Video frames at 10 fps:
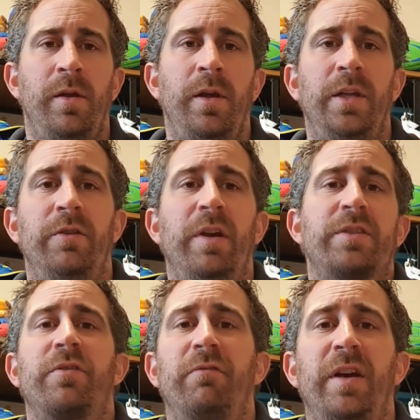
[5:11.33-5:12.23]
Your
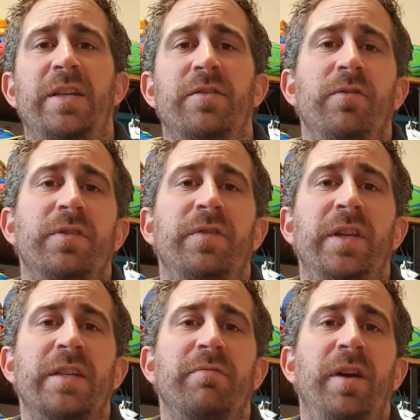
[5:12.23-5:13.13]
extra resource for
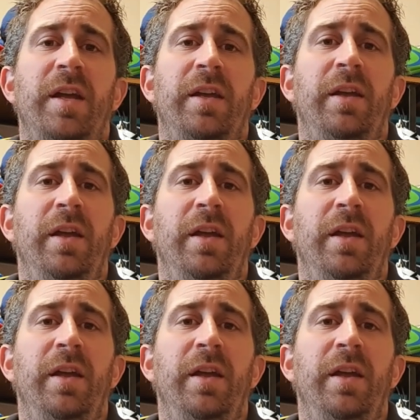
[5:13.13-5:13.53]
this week